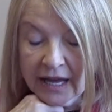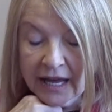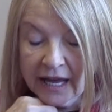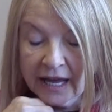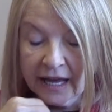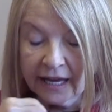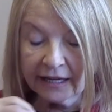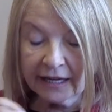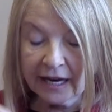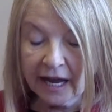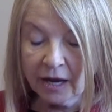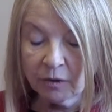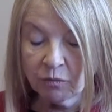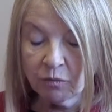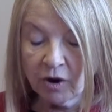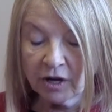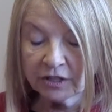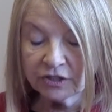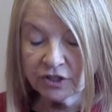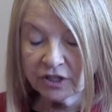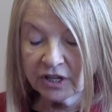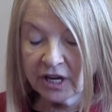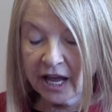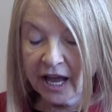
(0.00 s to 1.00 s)
and I
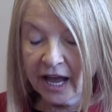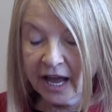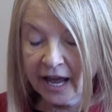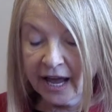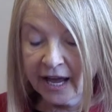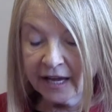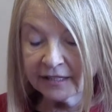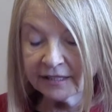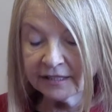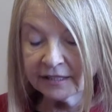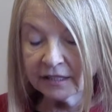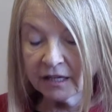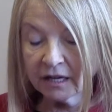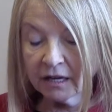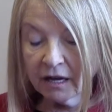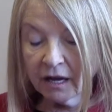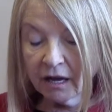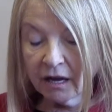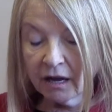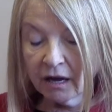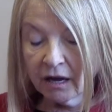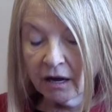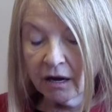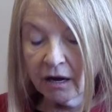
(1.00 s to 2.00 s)
wanted to ask
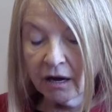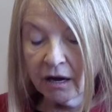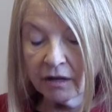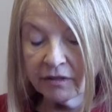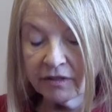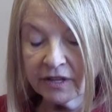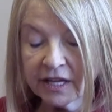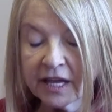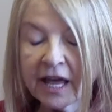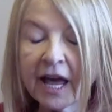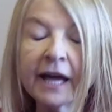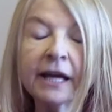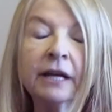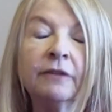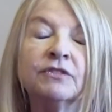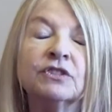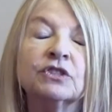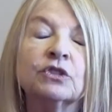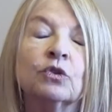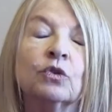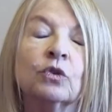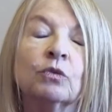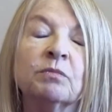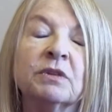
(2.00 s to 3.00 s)
the head of
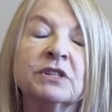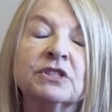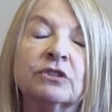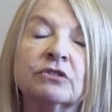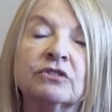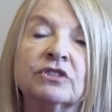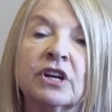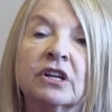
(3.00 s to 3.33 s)
school, Mr.